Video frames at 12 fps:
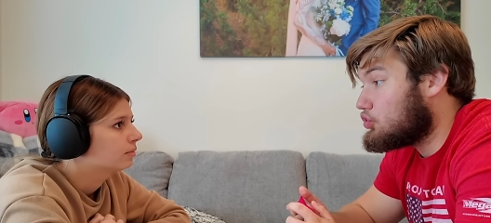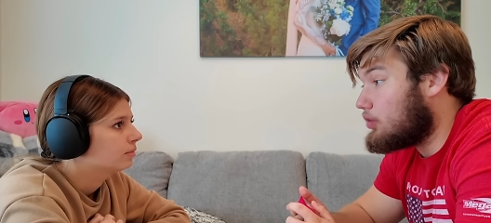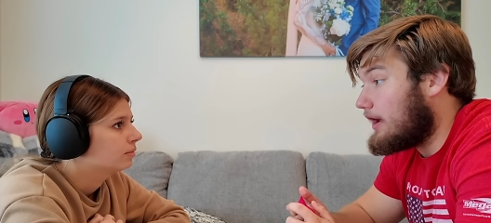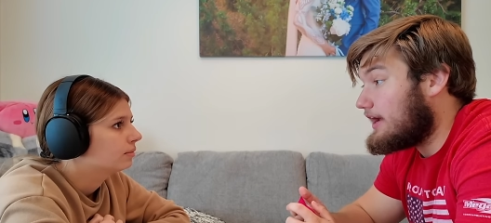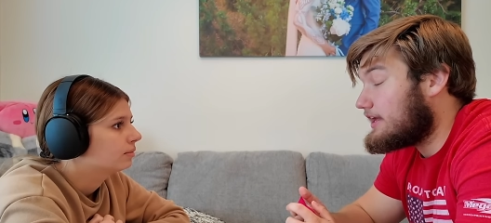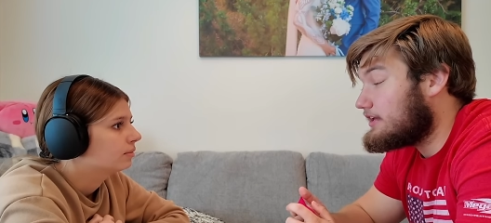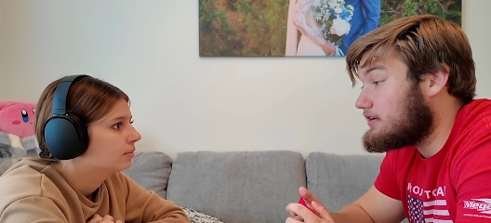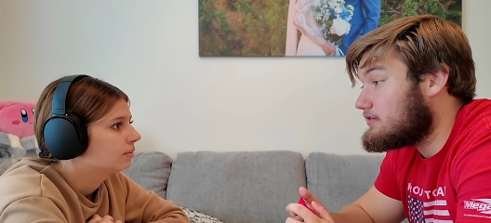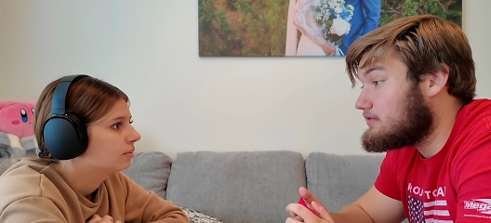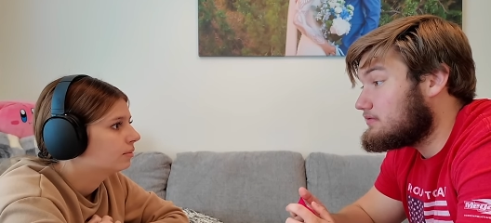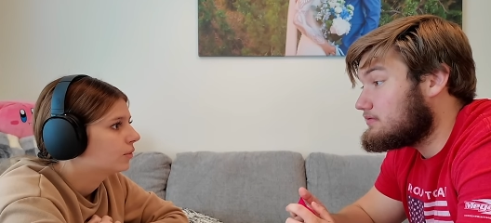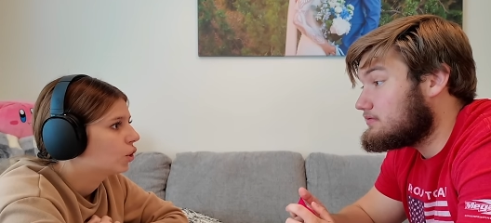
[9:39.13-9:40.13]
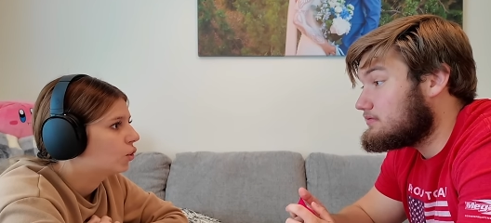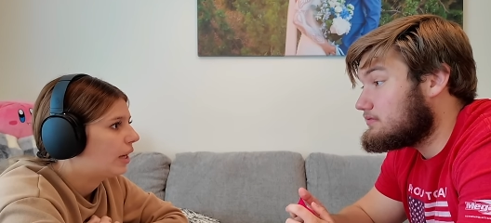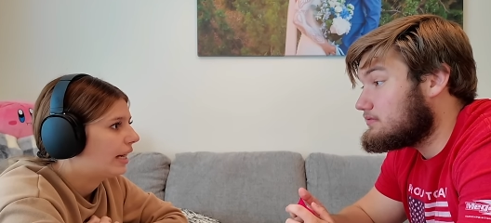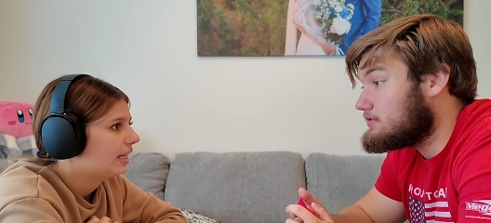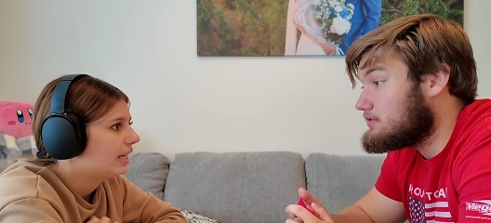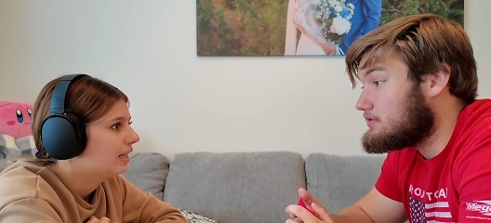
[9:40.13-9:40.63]
Speaker 1: Cracking.
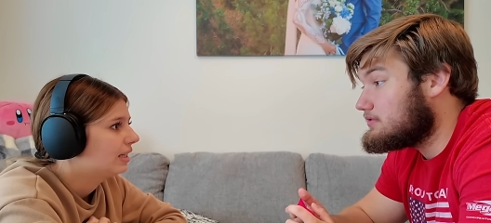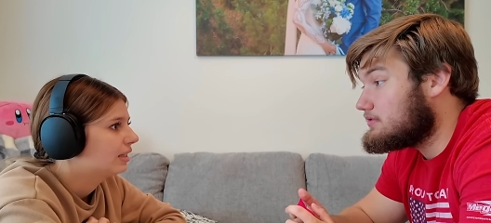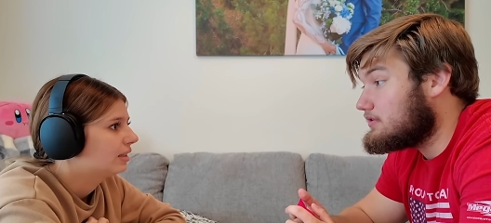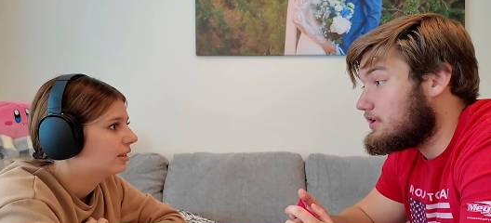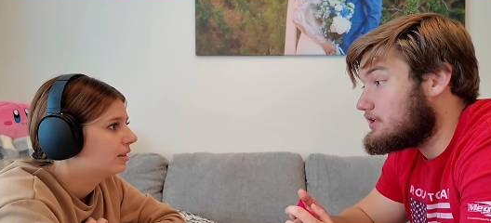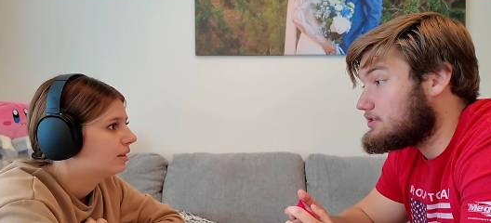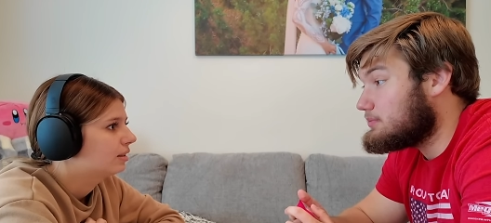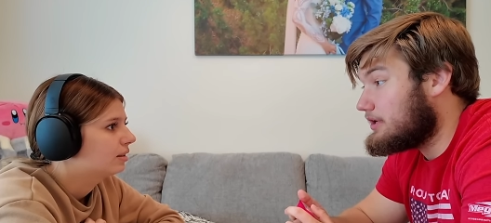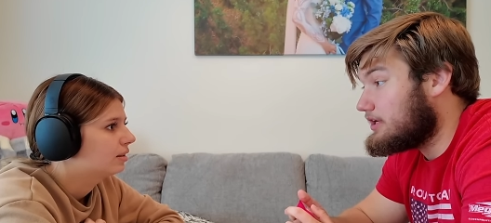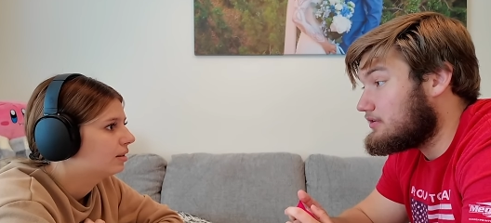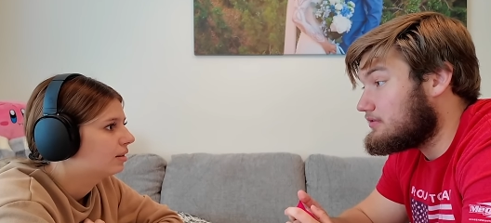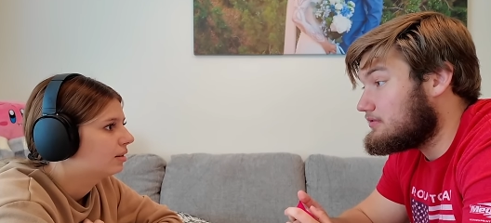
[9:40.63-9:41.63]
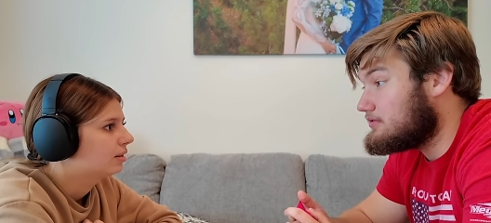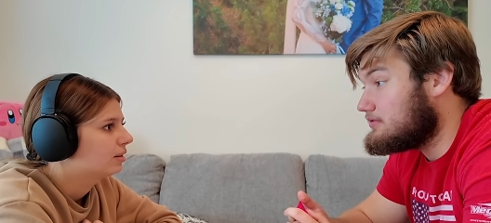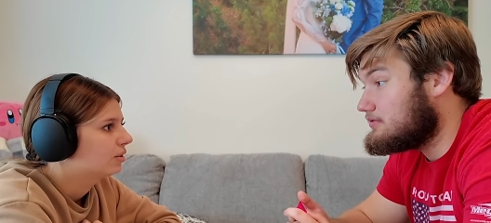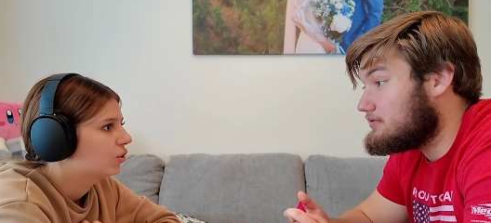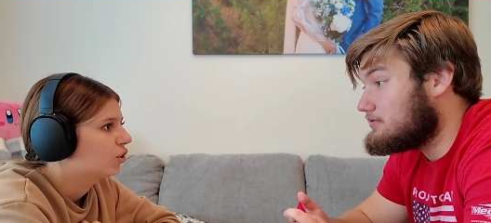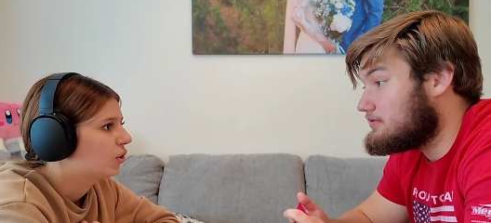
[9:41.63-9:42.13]
Cragging. A smile.
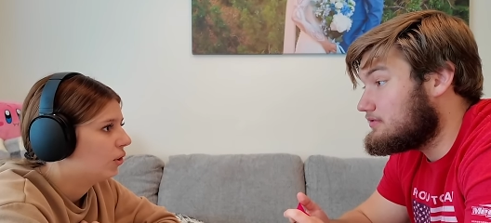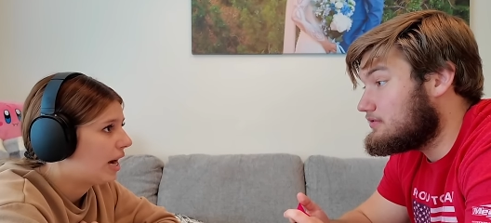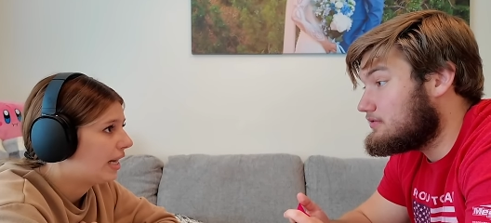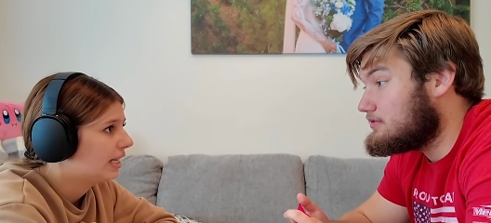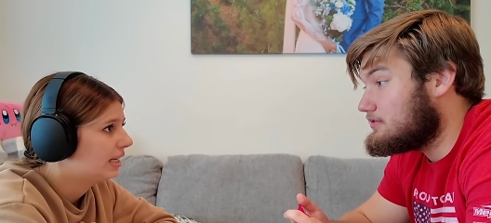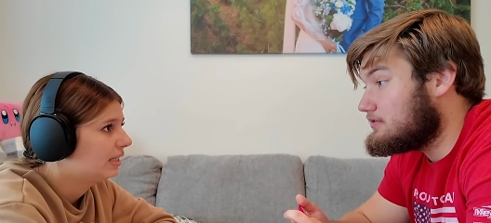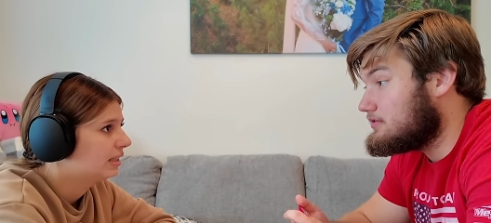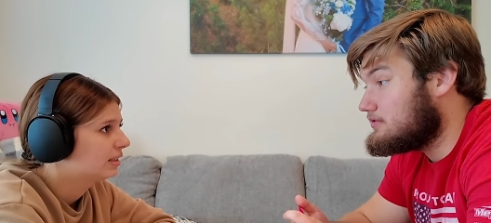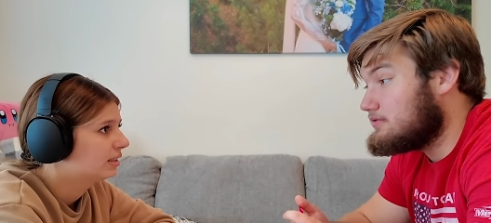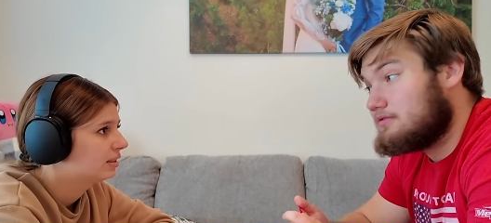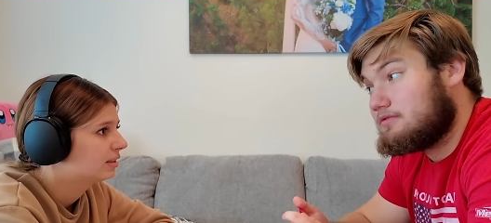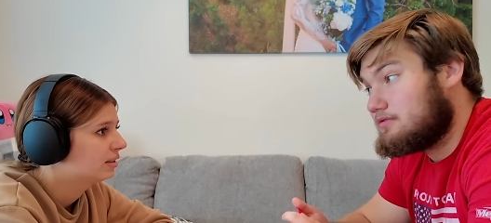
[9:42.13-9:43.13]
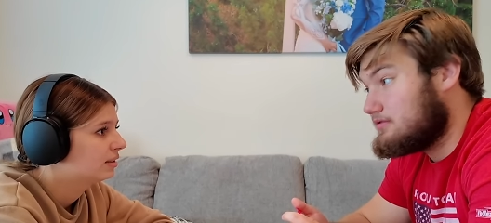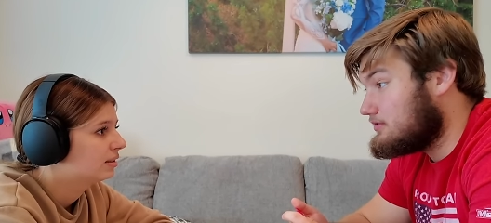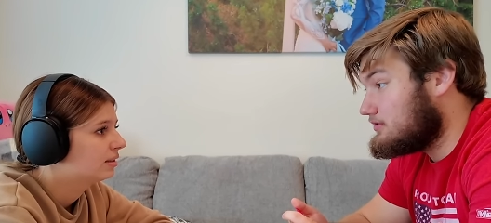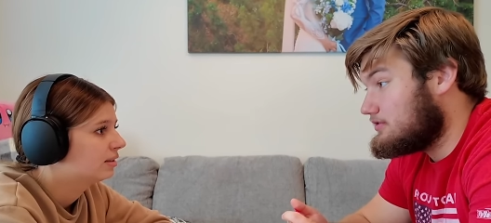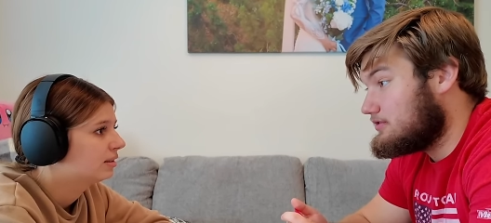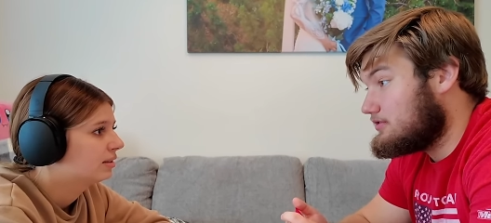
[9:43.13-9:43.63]
Speaker 2: Cragging.
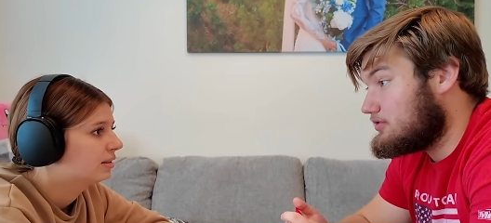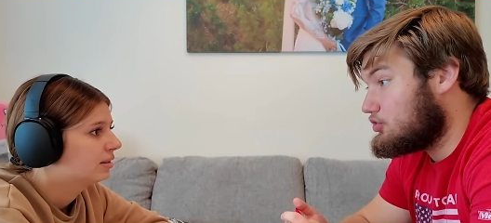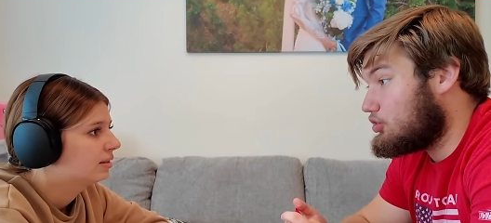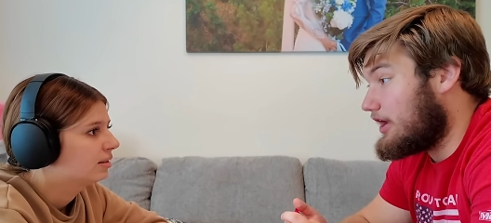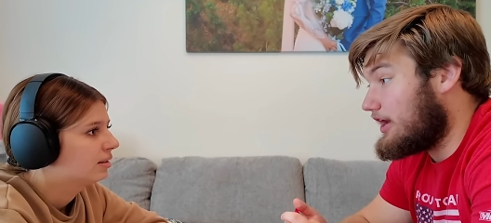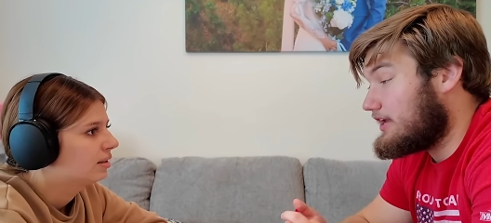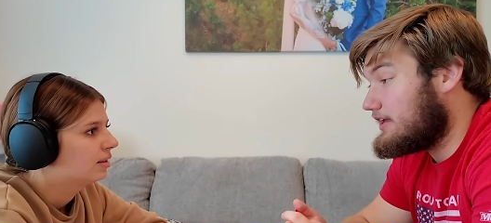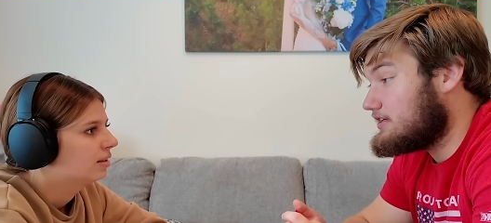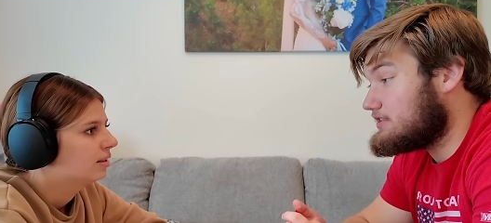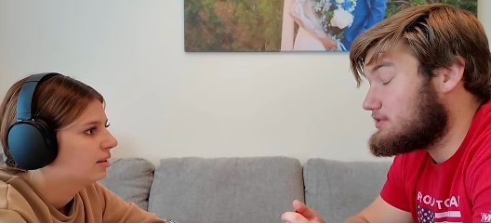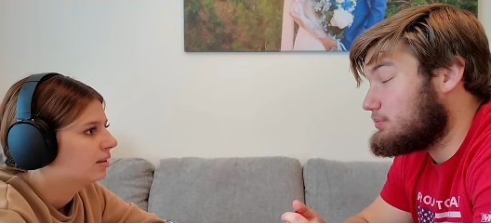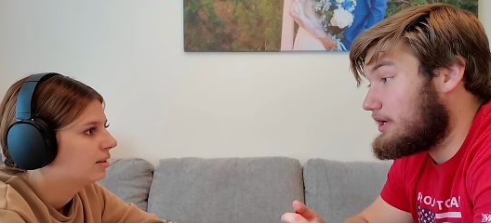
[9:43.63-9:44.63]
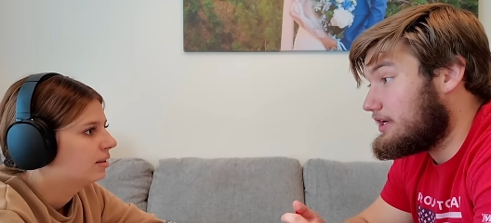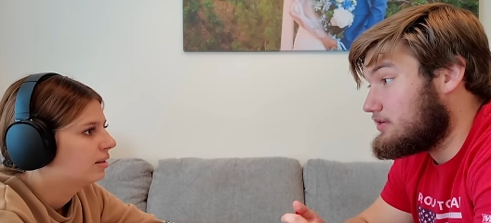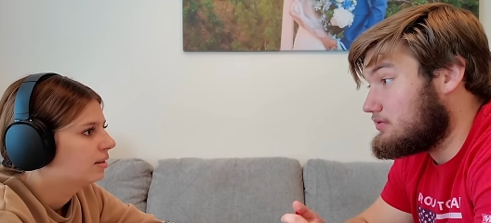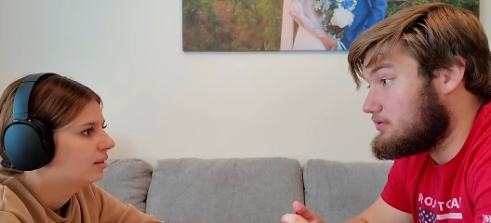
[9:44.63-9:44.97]
Speaker 1: Cracking a smile.